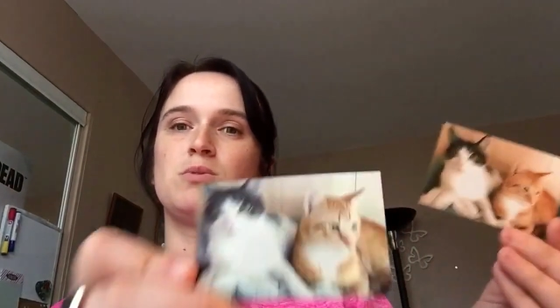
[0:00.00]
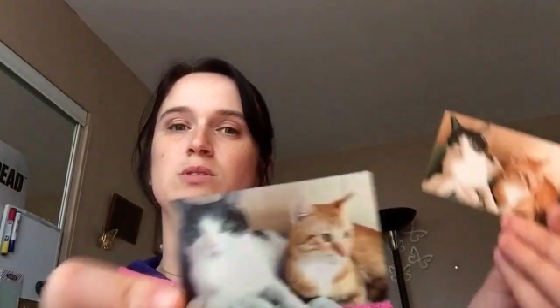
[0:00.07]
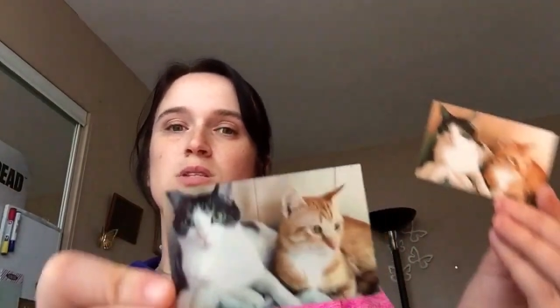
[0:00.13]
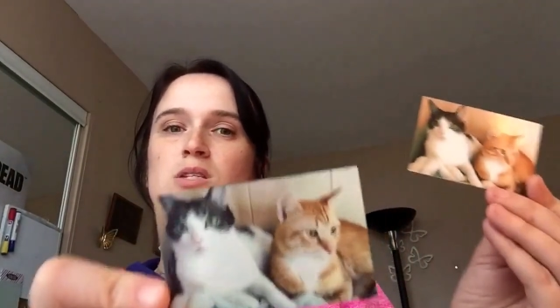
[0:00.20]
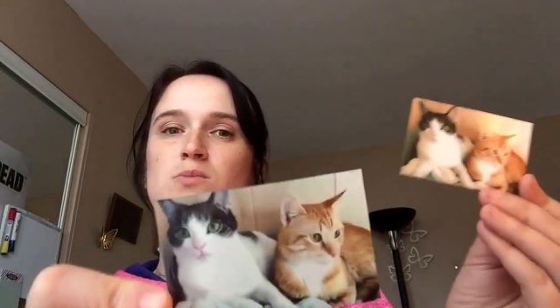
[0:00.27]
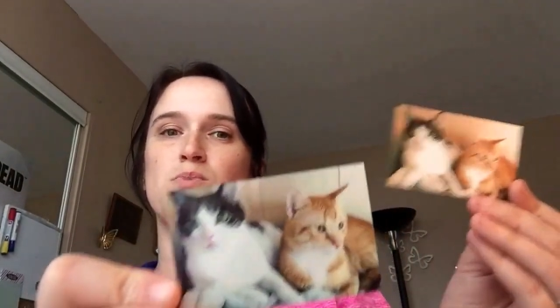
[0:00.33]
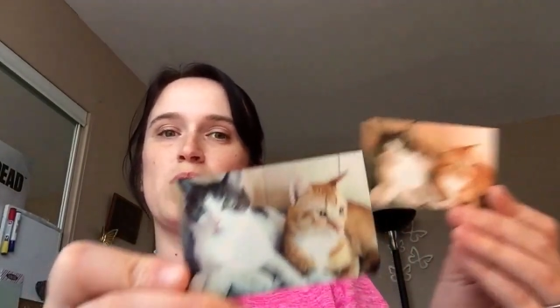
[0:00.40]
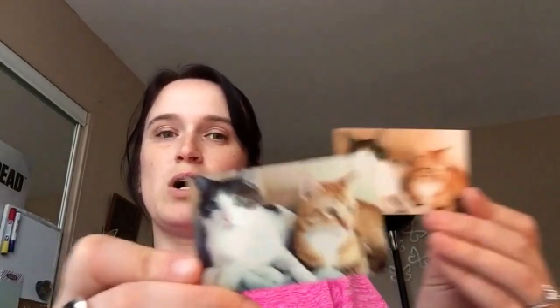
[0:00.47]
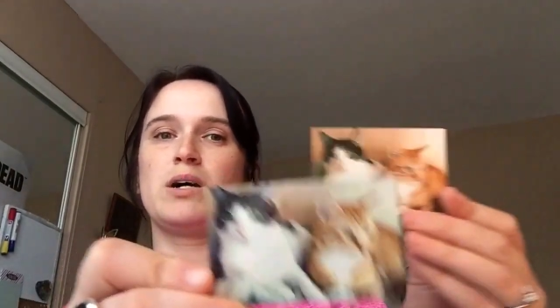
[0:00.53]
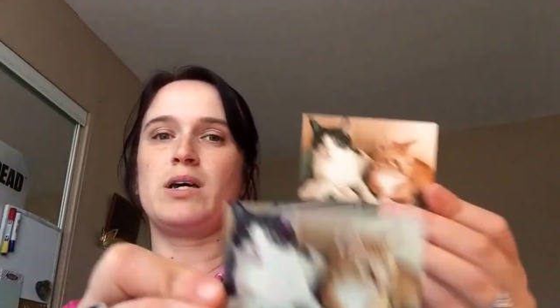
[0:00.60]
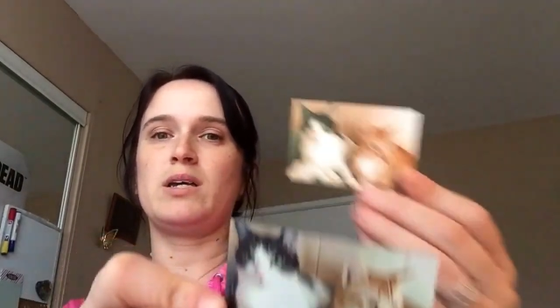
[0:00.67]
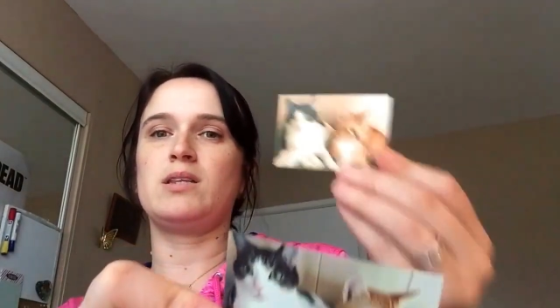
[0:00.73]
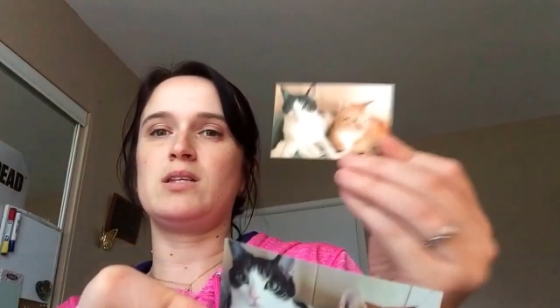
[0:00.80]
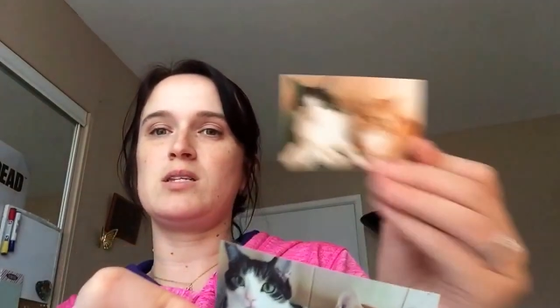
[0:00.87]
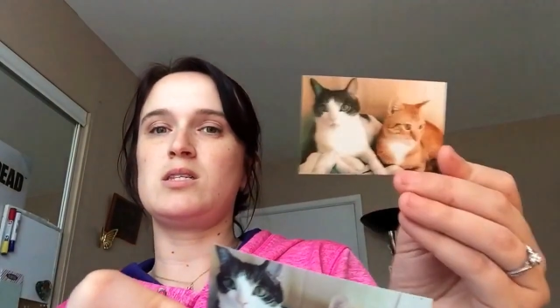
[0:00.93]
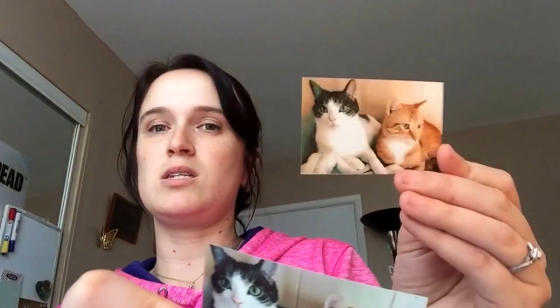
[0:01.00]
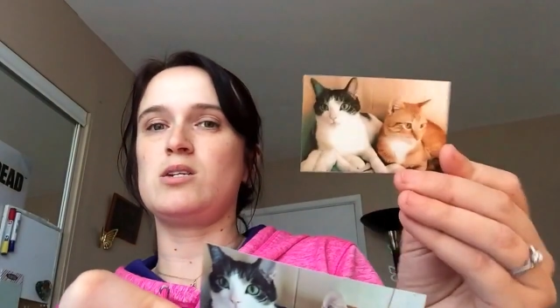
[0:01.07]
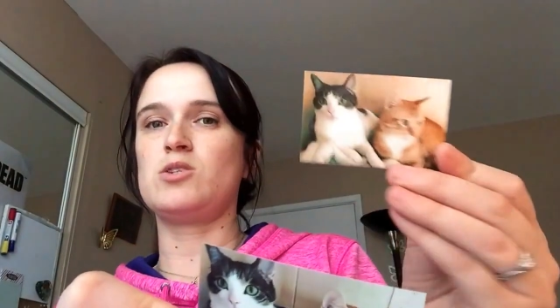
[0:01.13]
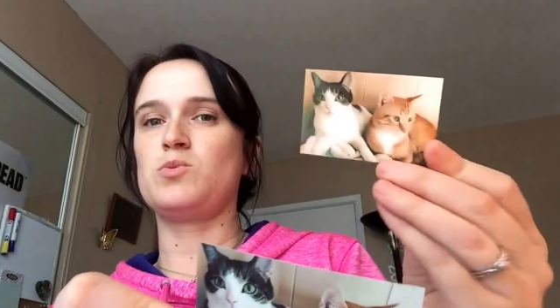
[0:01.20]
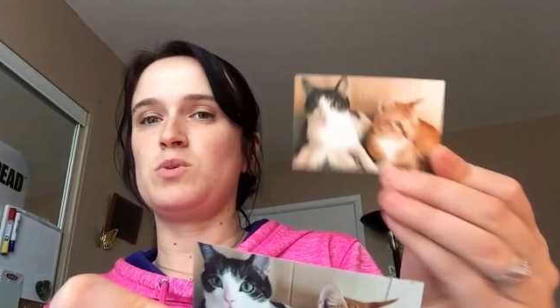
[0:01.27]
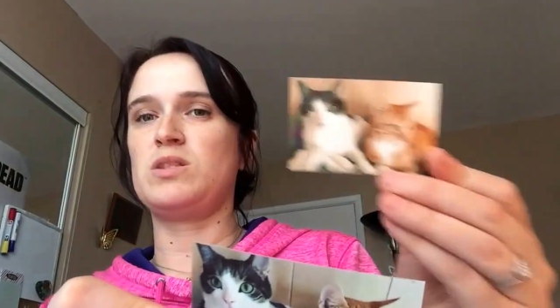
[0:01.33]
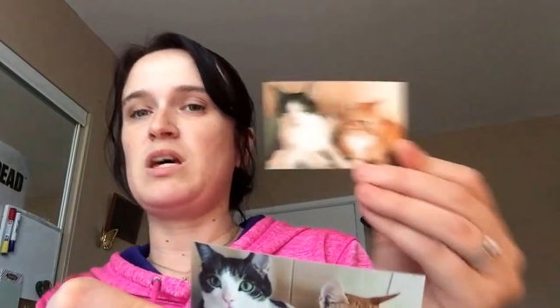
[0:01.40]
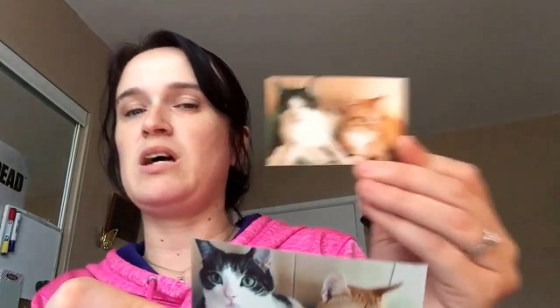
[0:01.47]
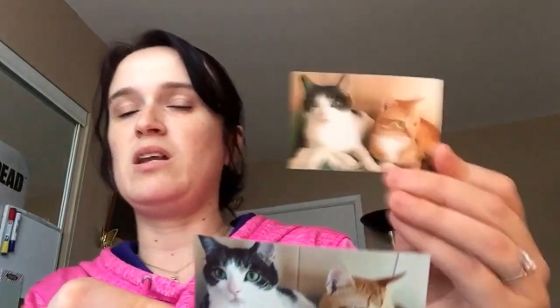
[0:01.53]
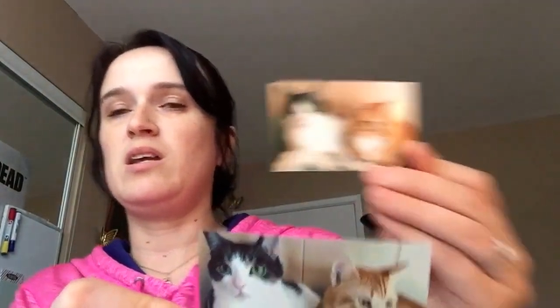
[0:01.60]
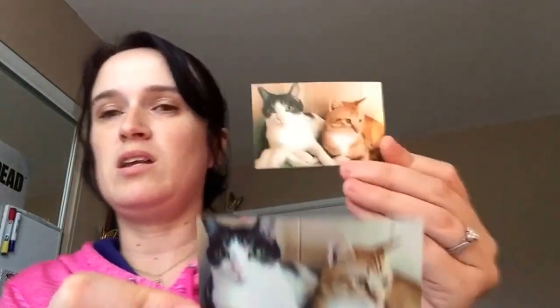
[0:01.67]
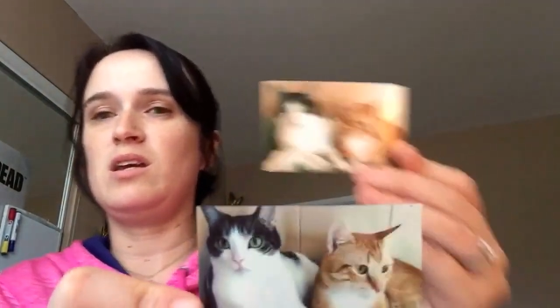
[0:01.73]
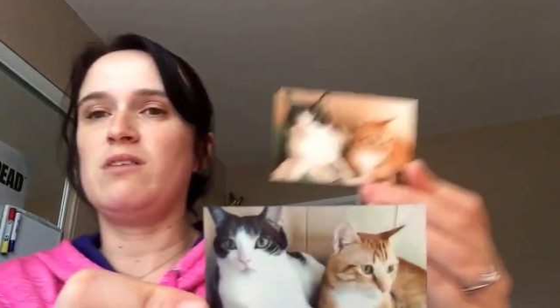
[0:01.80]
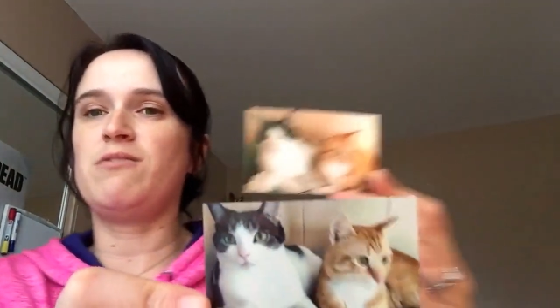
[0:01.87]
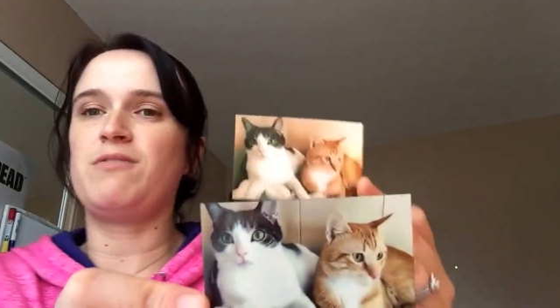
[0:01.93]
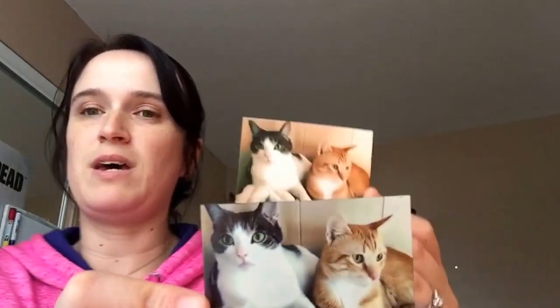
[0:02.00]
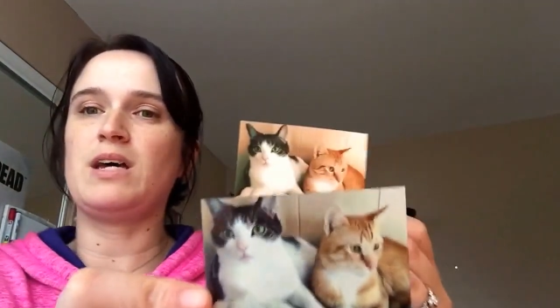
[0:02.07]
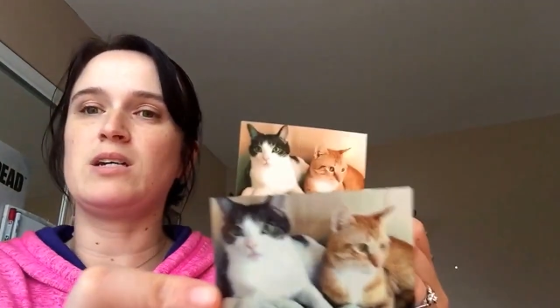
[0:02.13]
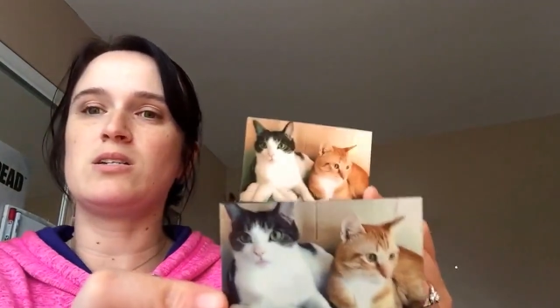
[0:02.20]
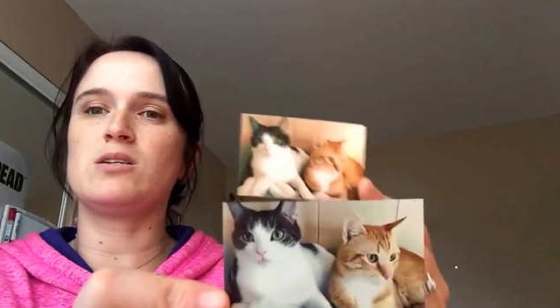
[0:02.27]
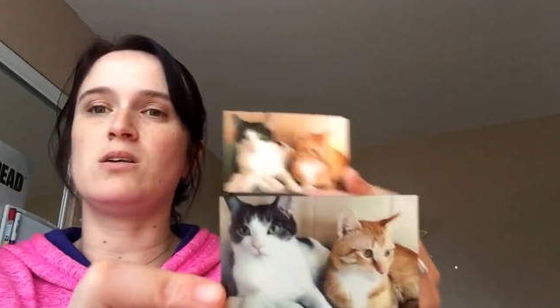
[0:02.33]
with the Sprocket. This here is without any effect